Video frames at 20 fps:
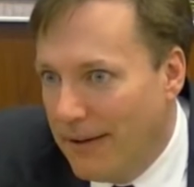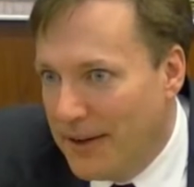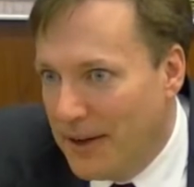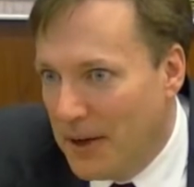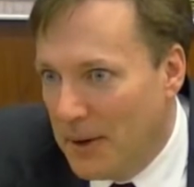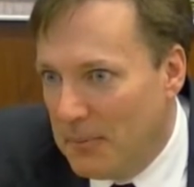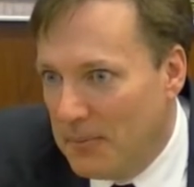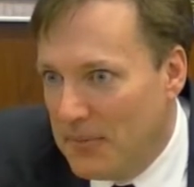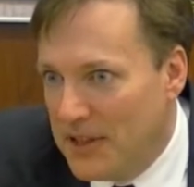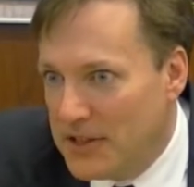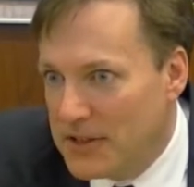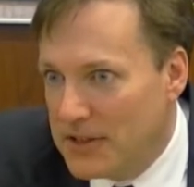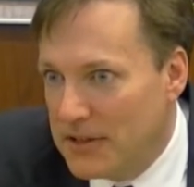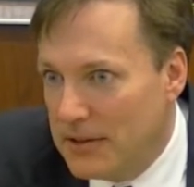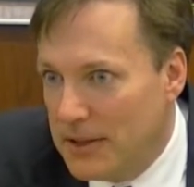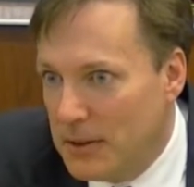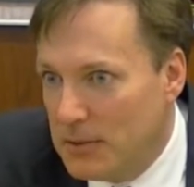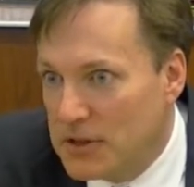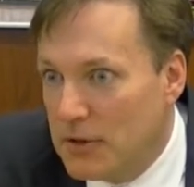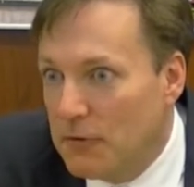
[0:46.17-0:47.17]
Um, his,
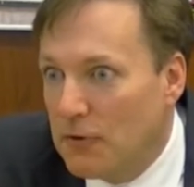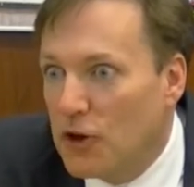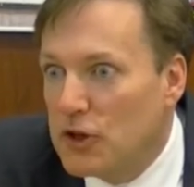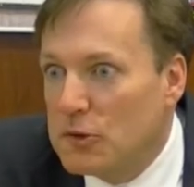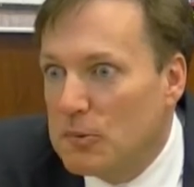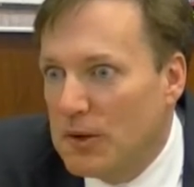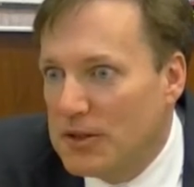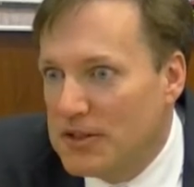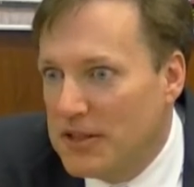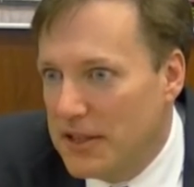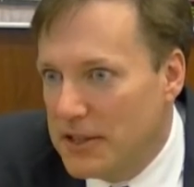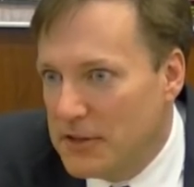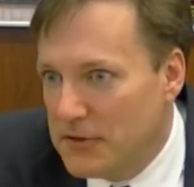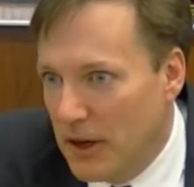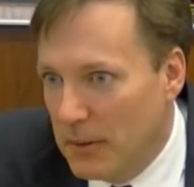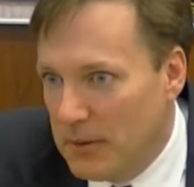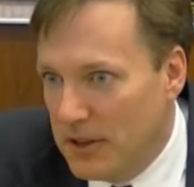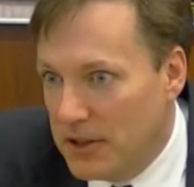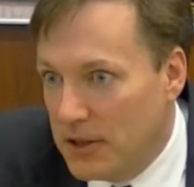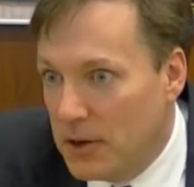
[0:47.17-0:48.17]
he was the first person in his
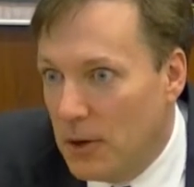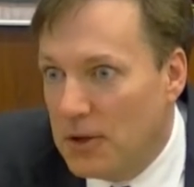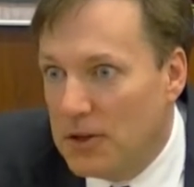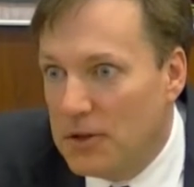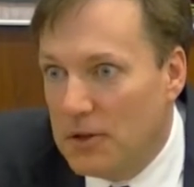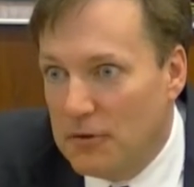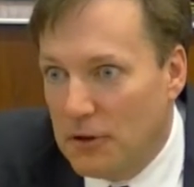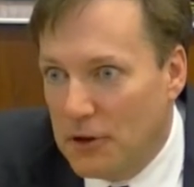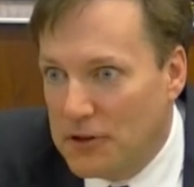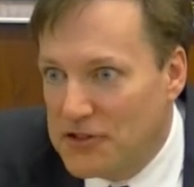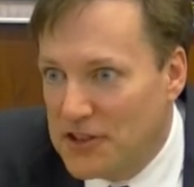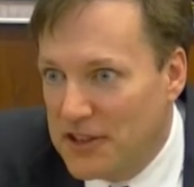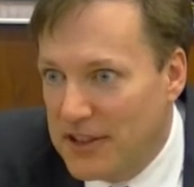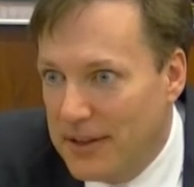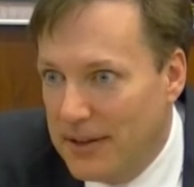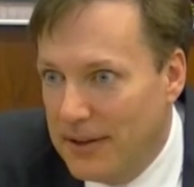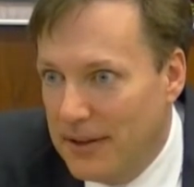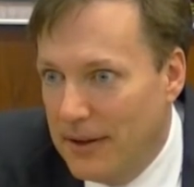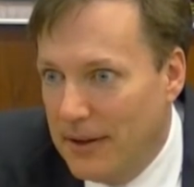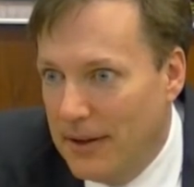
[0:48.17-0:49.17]
family to go to university,
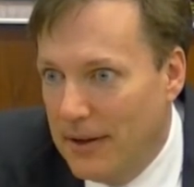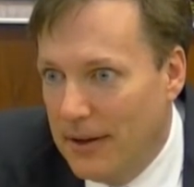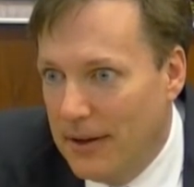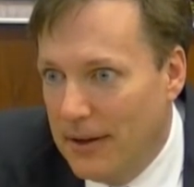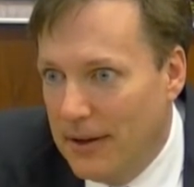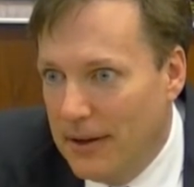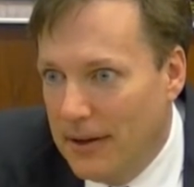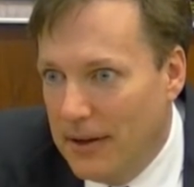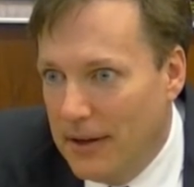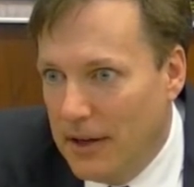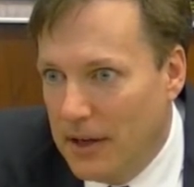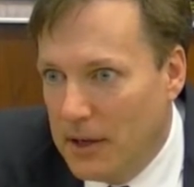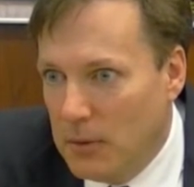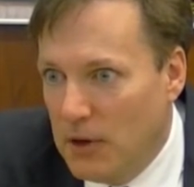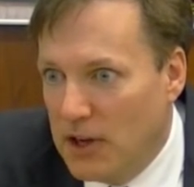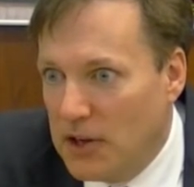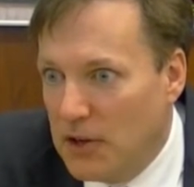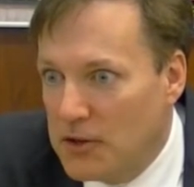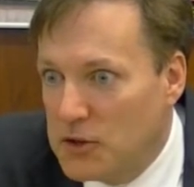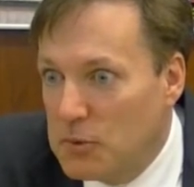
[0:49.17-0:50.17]
and he
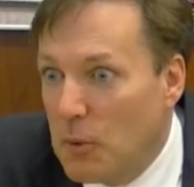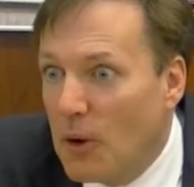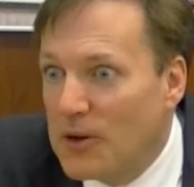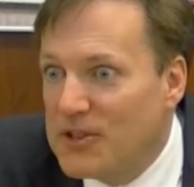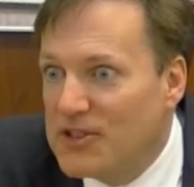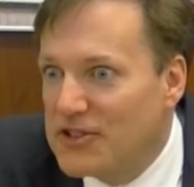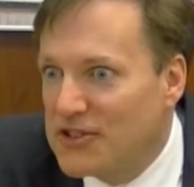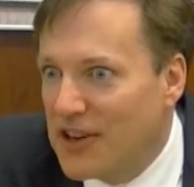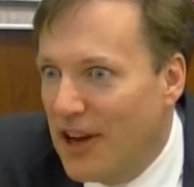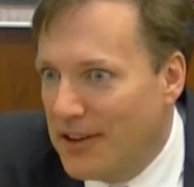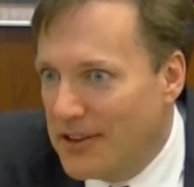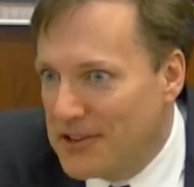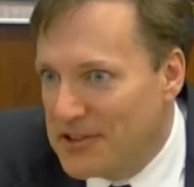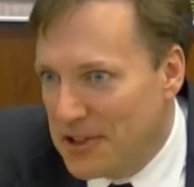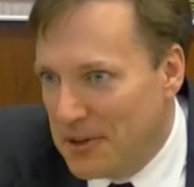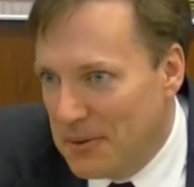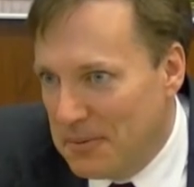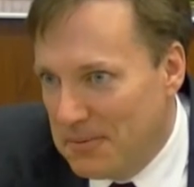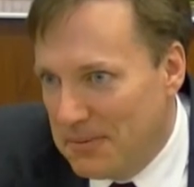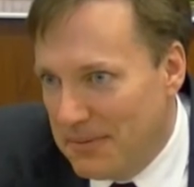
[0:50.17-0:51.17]
went on a sports
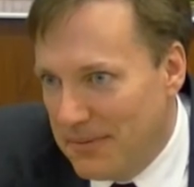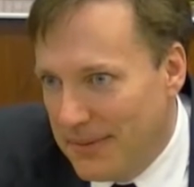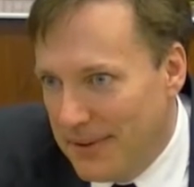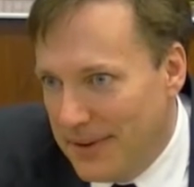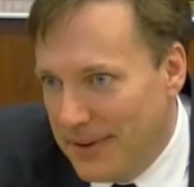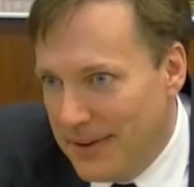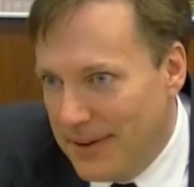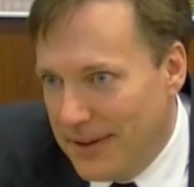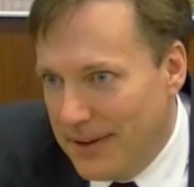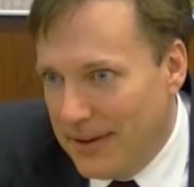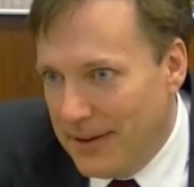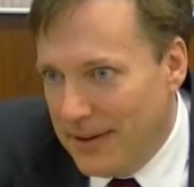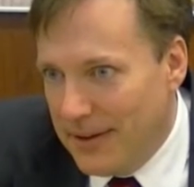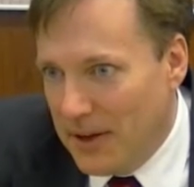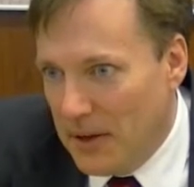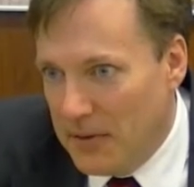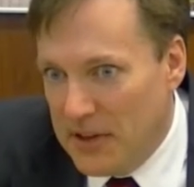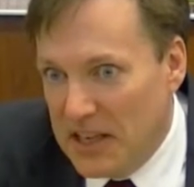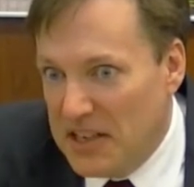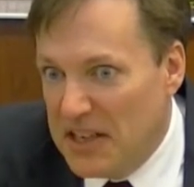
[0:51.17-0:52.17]
scholarship
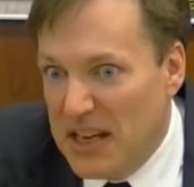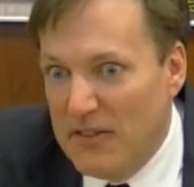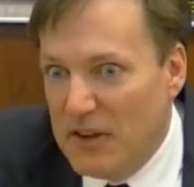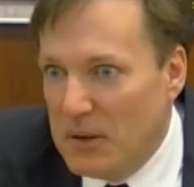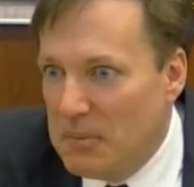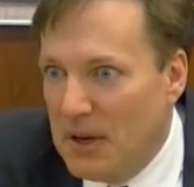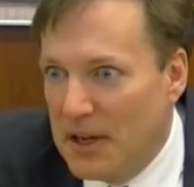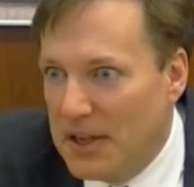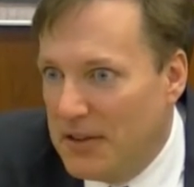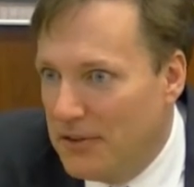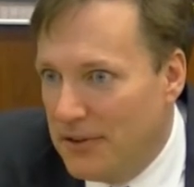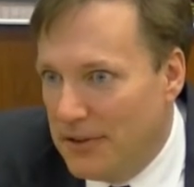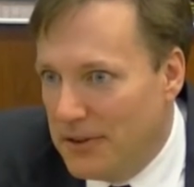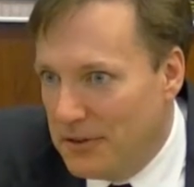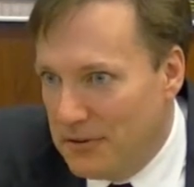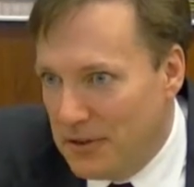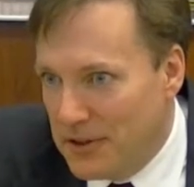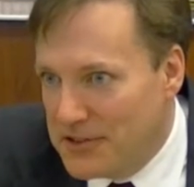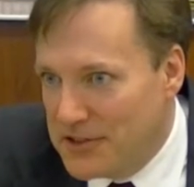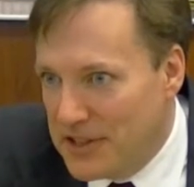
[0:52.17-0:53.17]
uh, they didn't have any money for
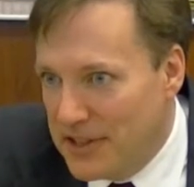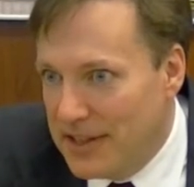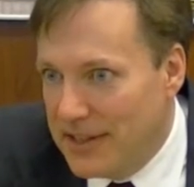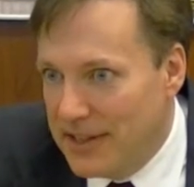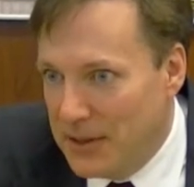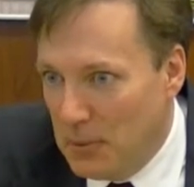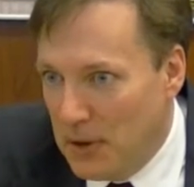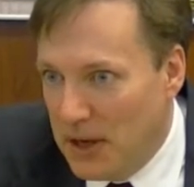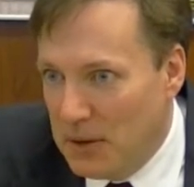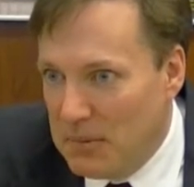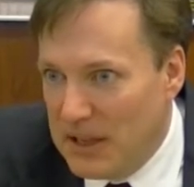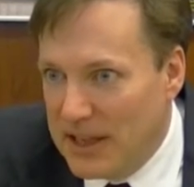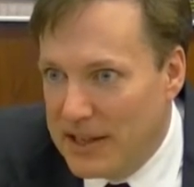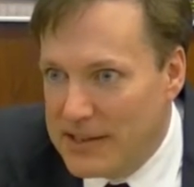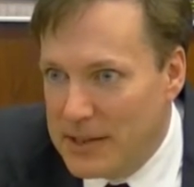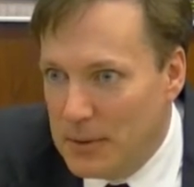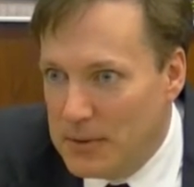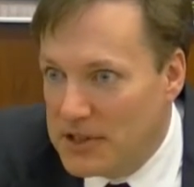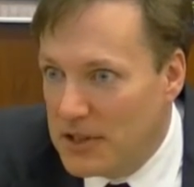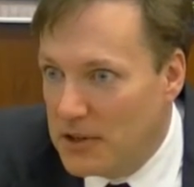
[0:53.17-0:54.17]
university, and he went
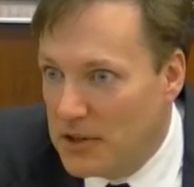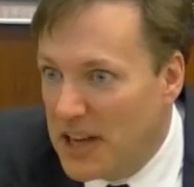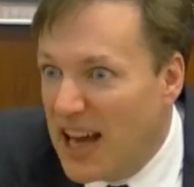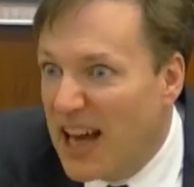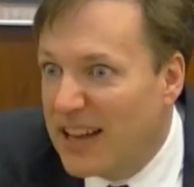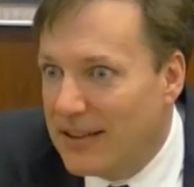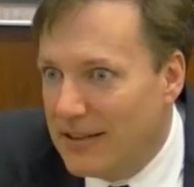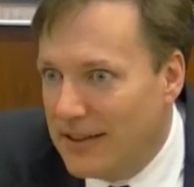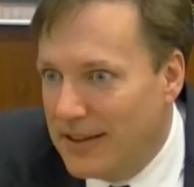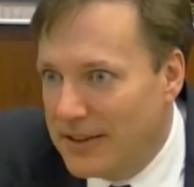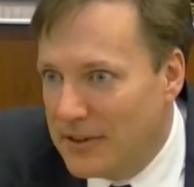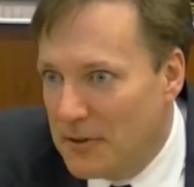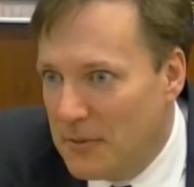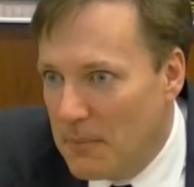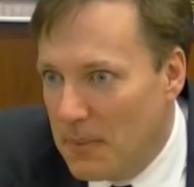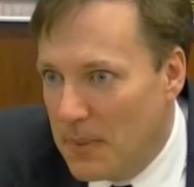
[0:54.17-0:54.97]
because he was a good athlete.